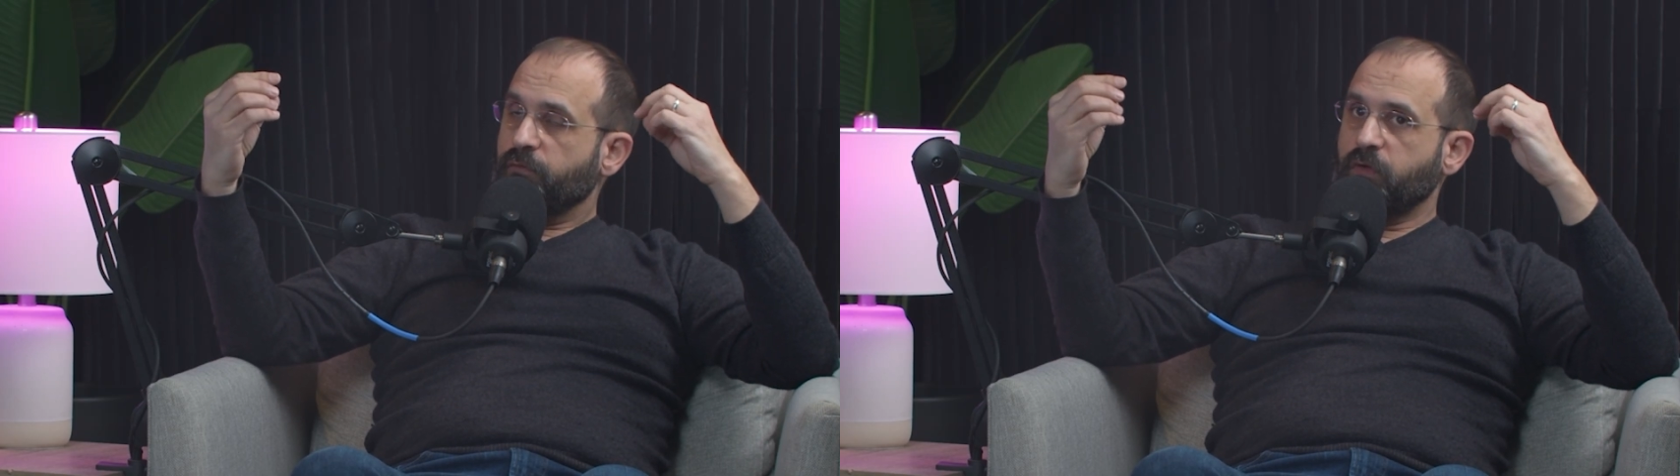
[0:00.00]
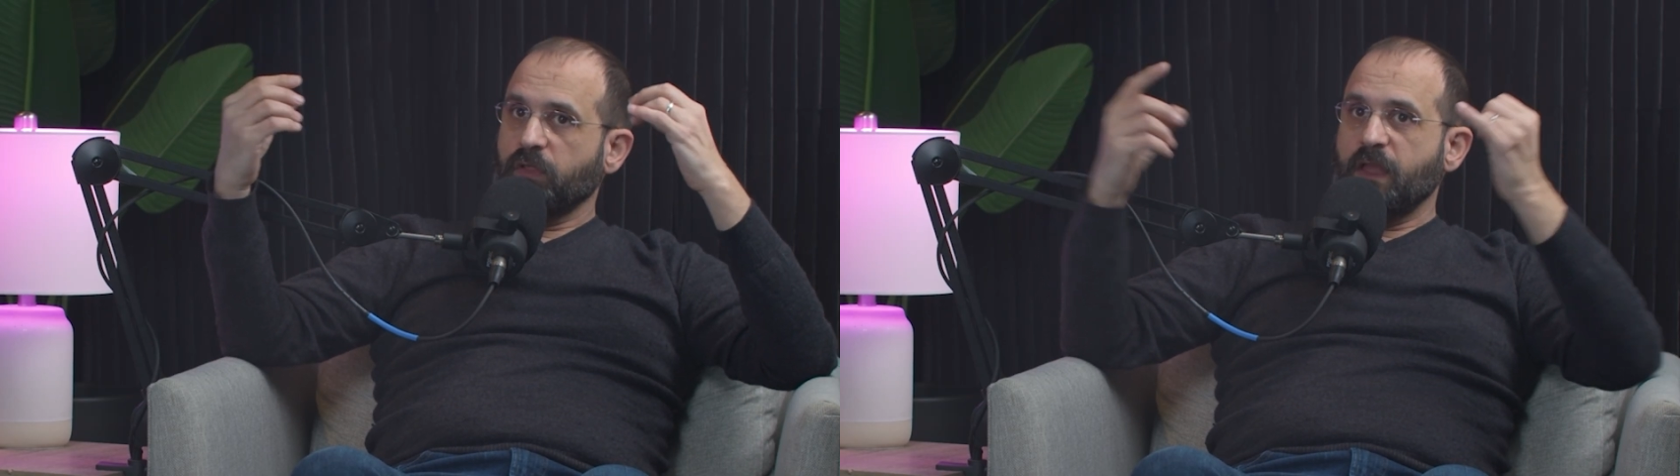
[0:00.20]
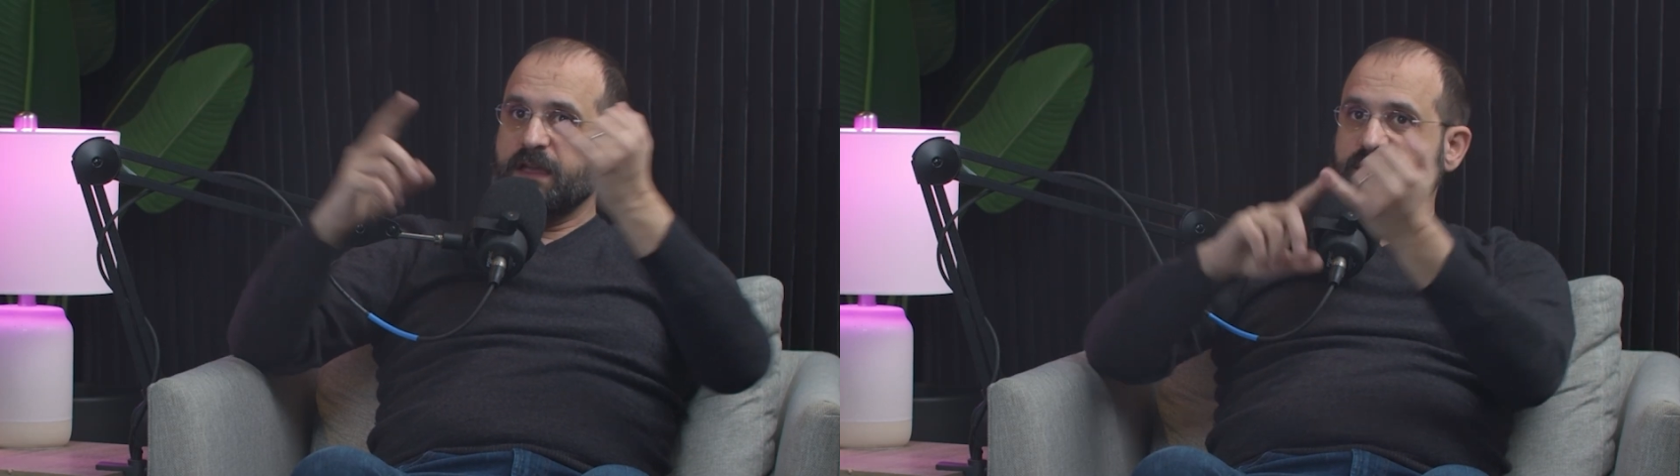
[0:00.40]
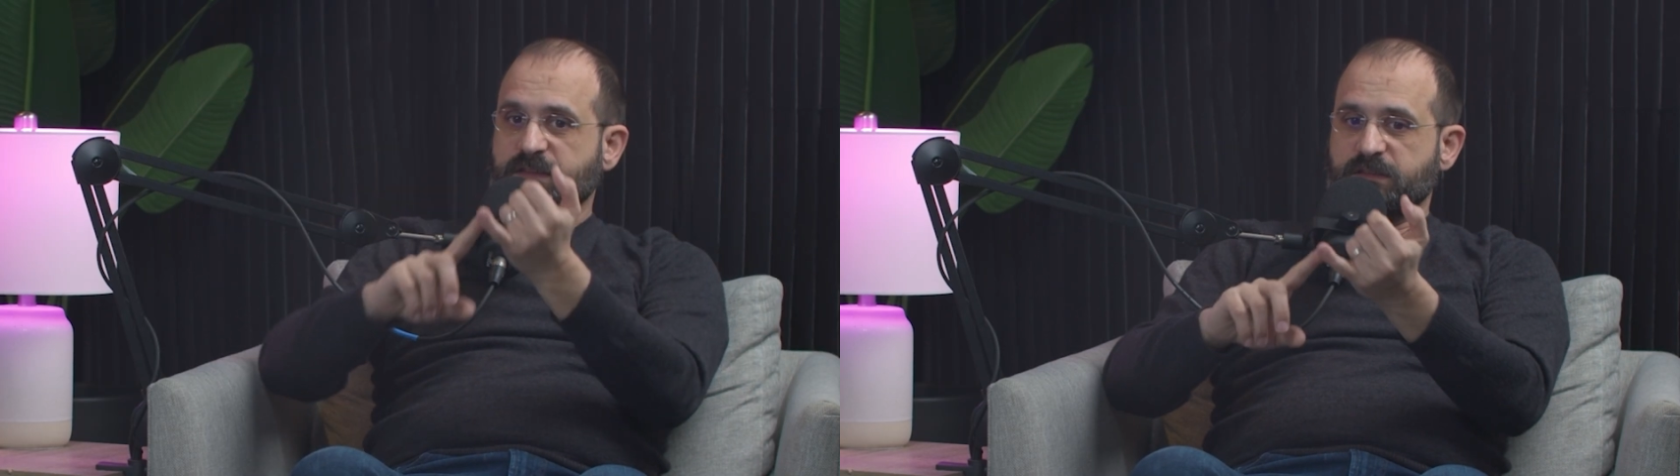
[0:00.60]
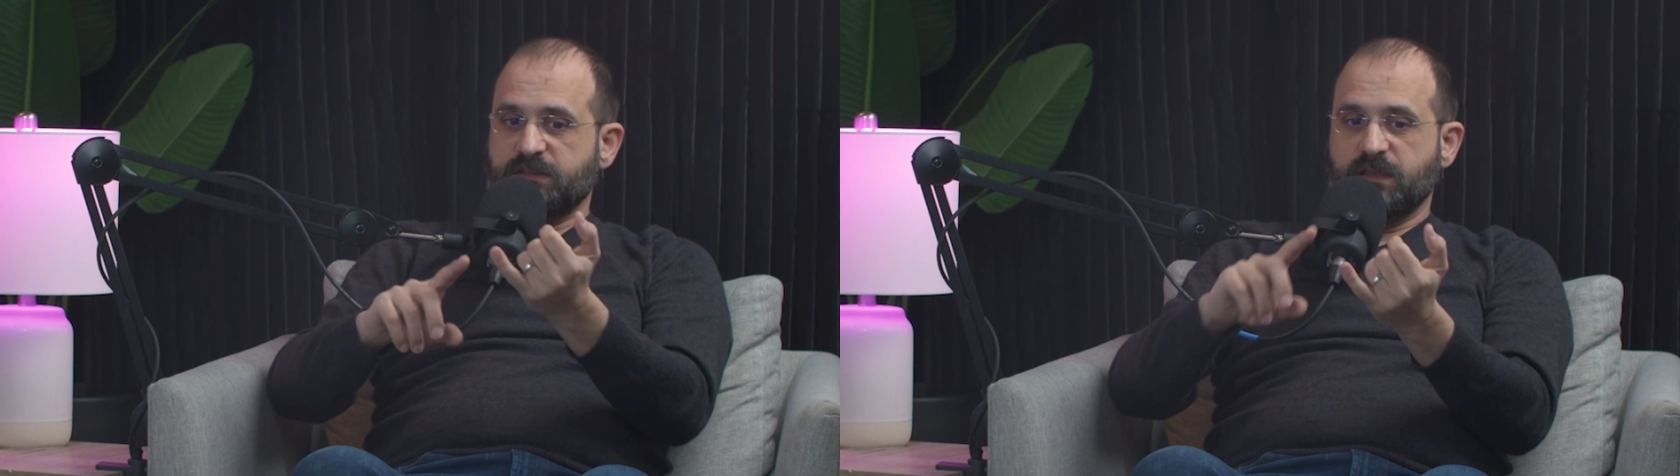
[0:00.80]
for
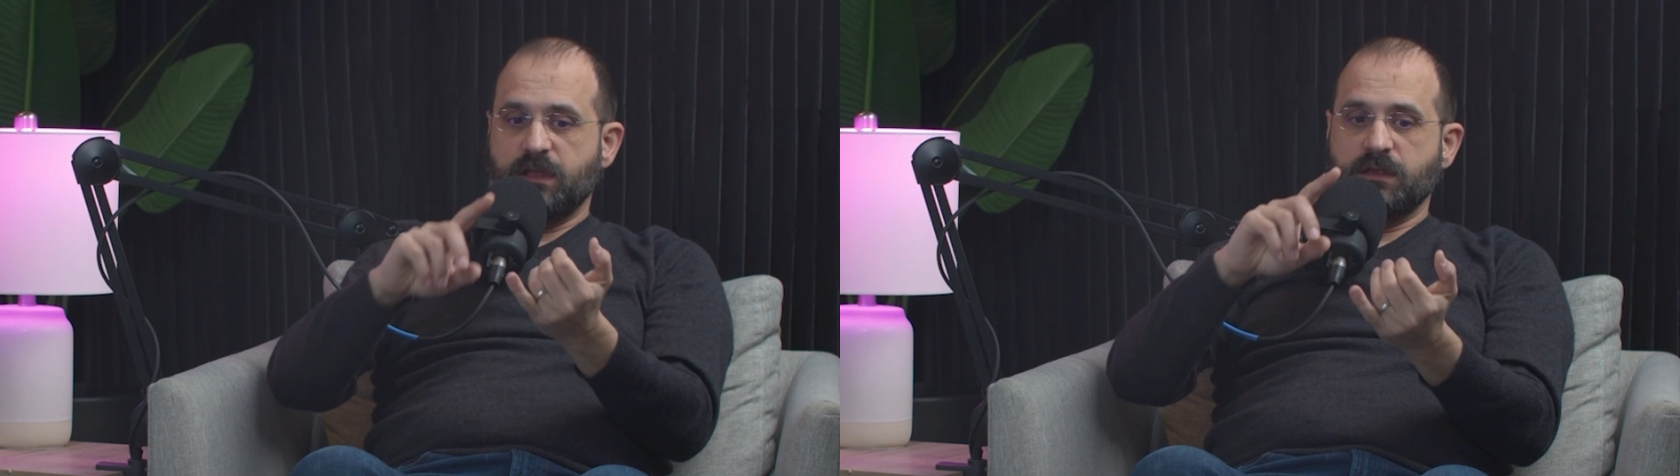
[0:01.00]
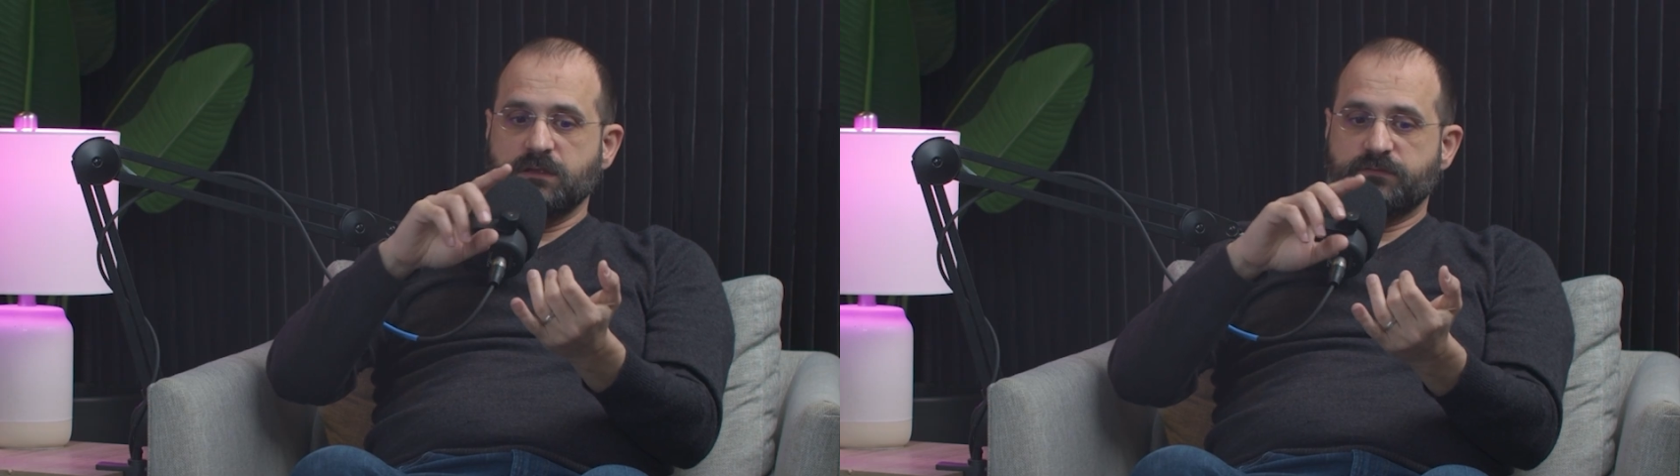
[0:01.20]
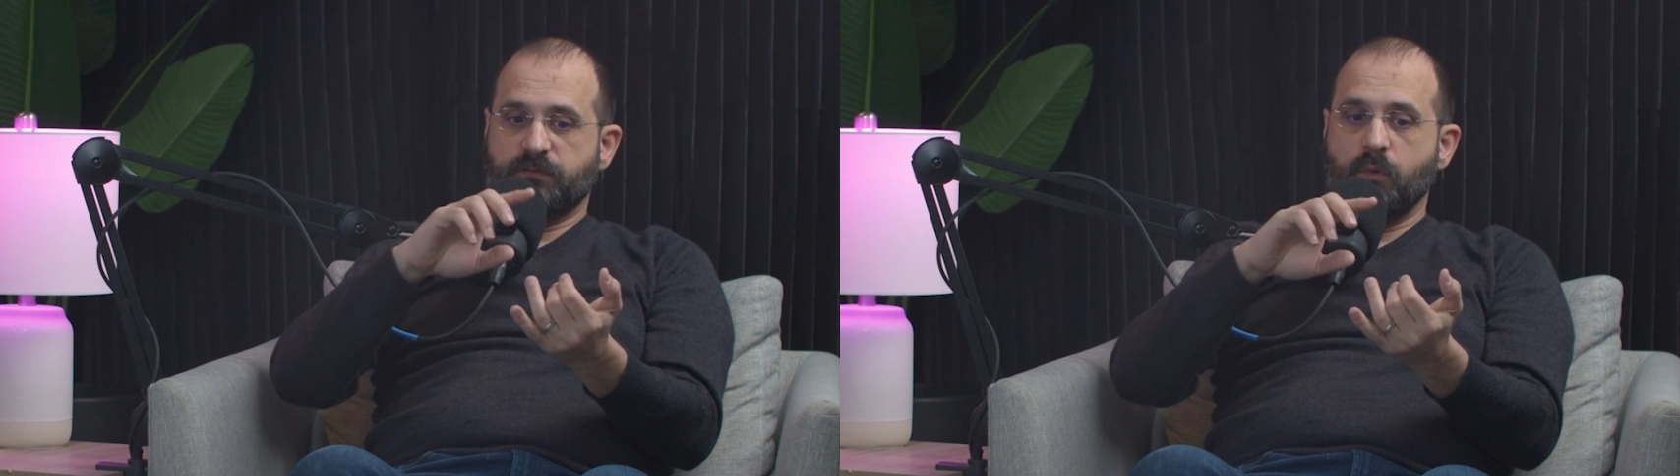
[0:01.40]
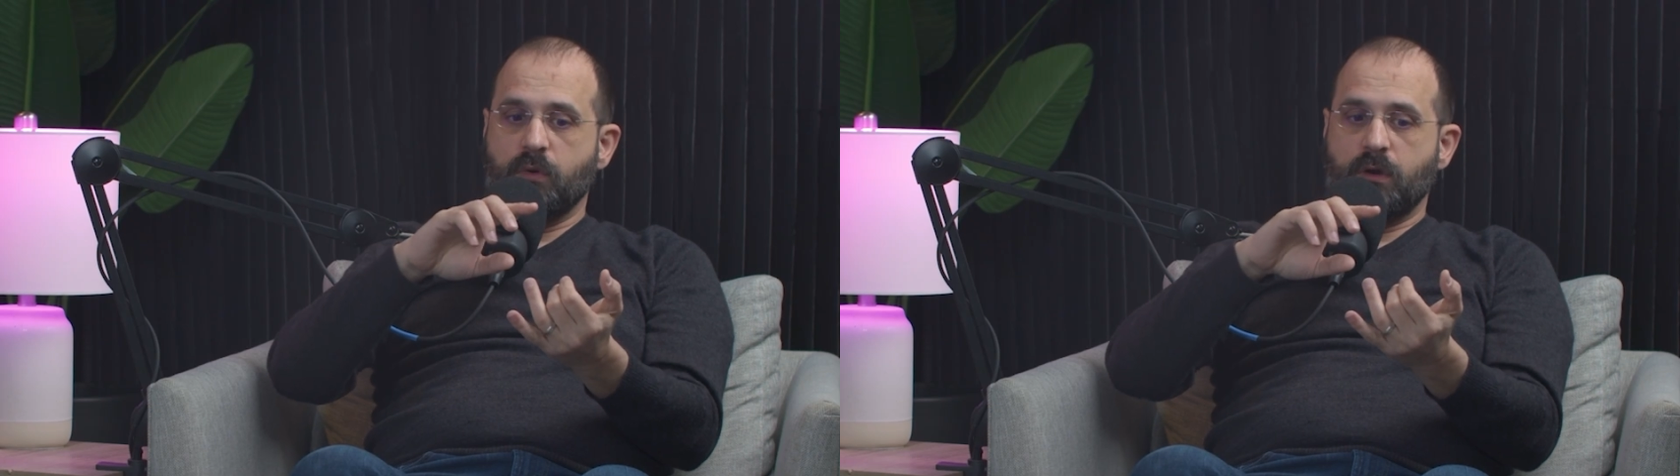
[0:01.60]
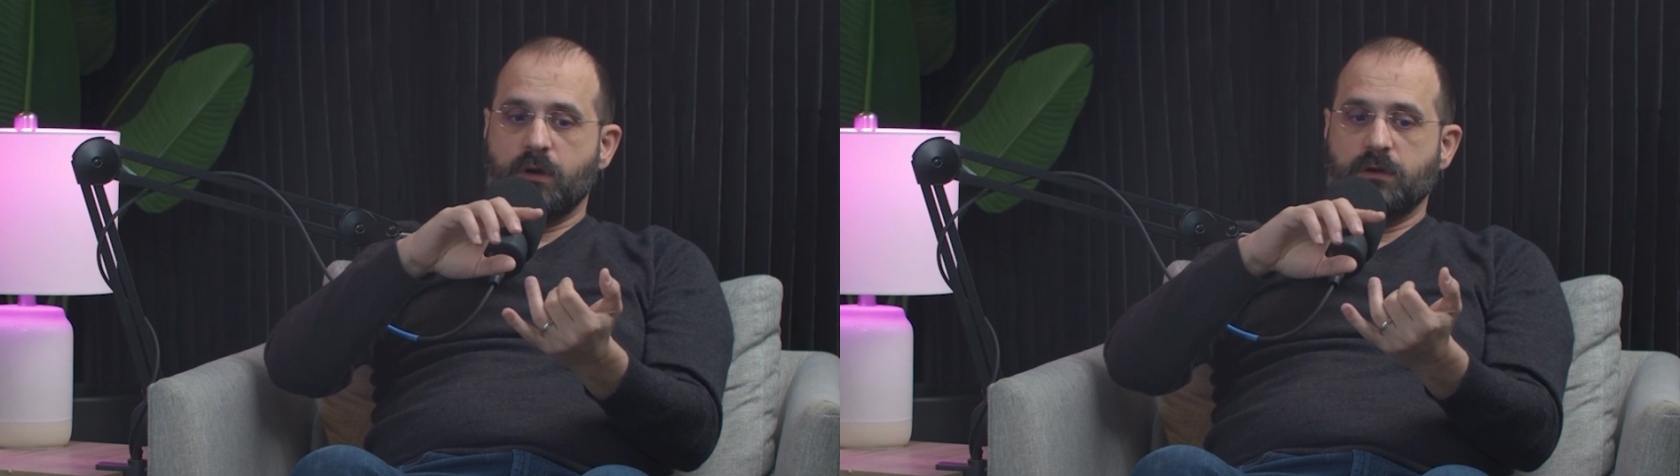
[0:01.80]
licensing,
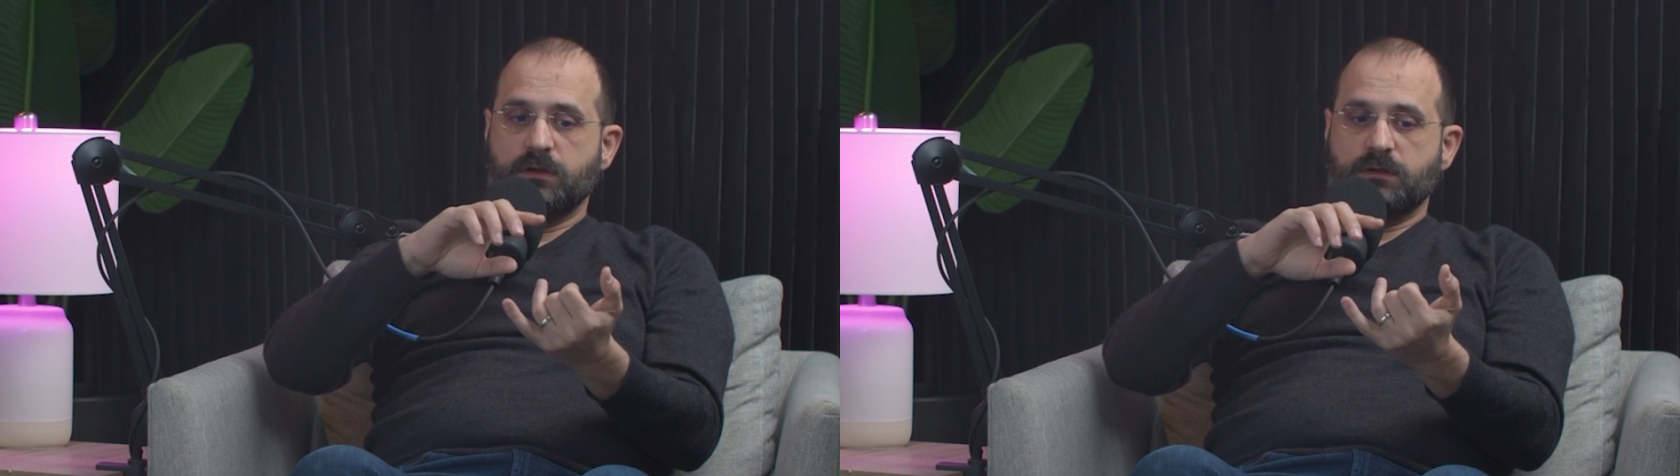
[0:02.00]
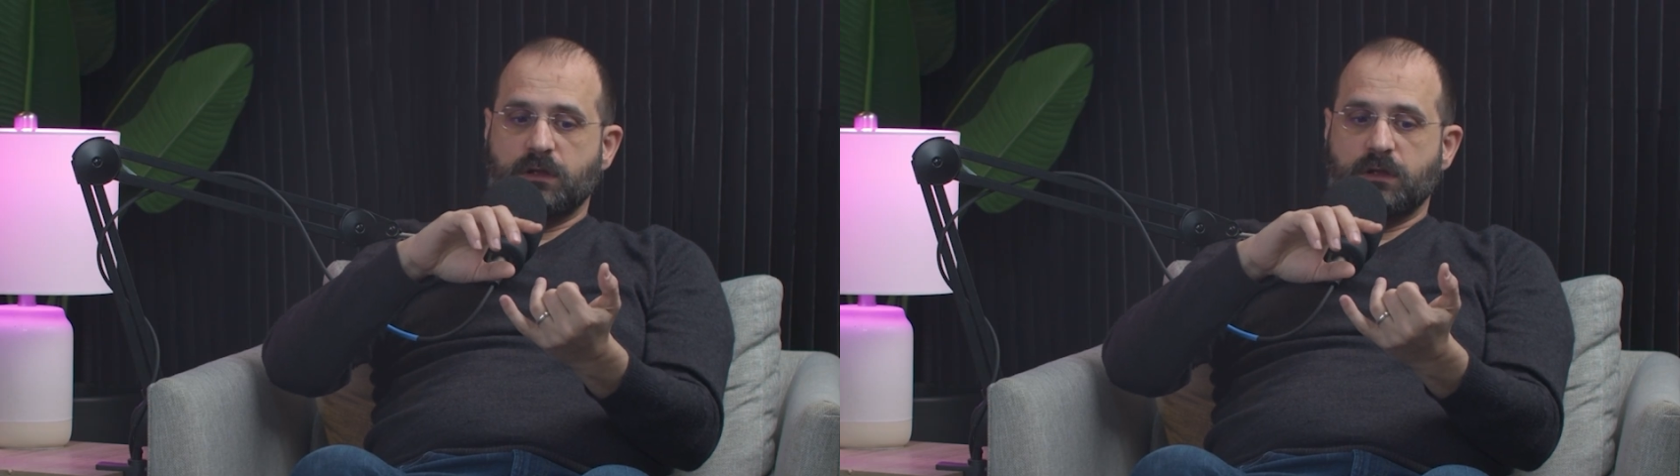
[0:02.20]
for